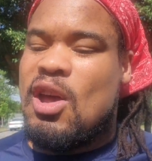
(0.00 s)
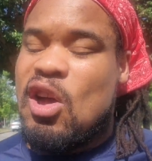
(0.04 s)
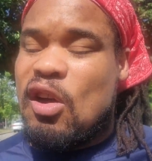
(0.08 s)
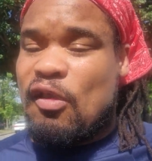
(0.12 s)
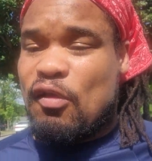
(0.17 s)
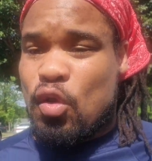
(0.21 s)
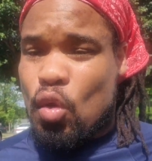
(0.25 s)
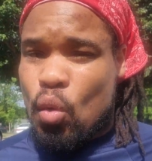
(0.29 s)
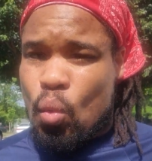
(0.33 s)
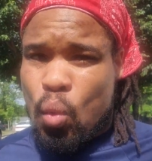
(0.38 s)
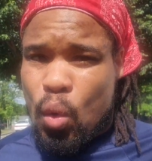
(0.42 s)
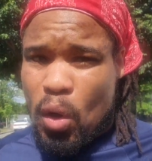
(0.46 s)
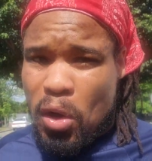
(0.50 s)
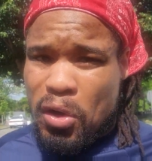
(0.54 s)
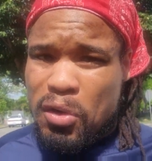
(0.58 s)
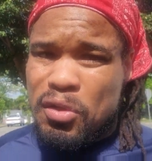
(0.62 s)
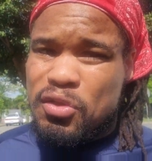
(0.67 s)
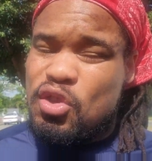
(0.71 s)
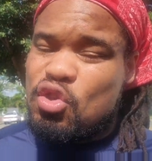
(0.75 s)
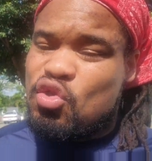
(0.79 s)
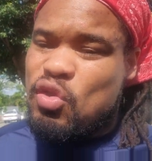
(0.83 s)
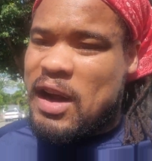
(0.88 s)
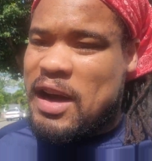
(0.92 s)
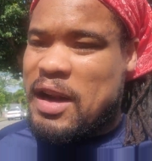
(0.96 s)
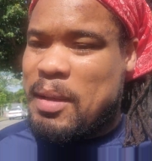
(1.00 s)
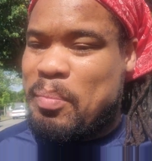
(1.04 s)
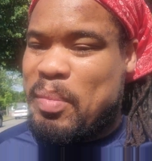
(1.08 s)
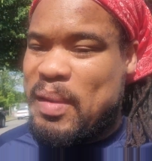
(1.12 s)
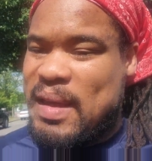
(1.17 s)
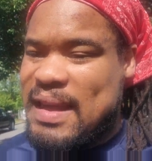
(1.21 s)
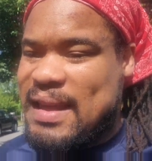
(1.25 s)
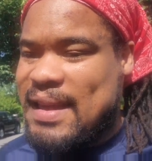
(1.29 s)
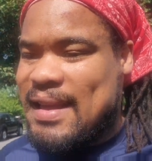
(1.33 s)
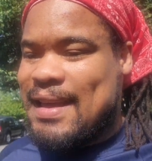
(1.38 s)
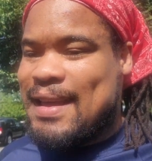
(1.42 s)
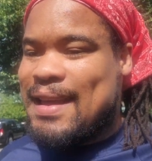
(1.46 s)
of the world, you're trying to
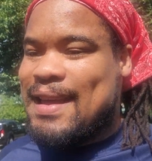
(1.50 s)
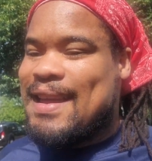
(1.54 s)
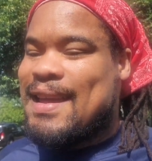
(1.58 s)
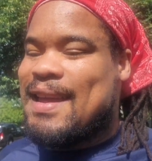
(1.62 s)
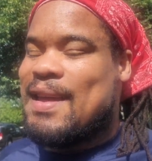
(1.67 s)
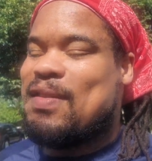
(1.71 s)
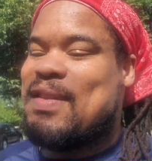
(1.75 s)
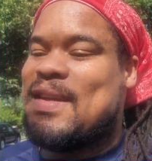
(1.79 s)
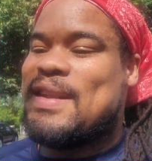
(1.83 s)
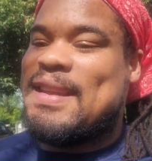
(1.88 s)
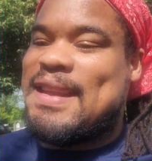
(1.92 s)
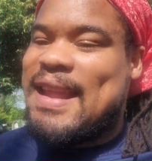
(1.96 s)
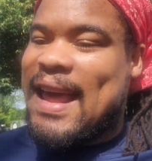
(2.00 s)
be in the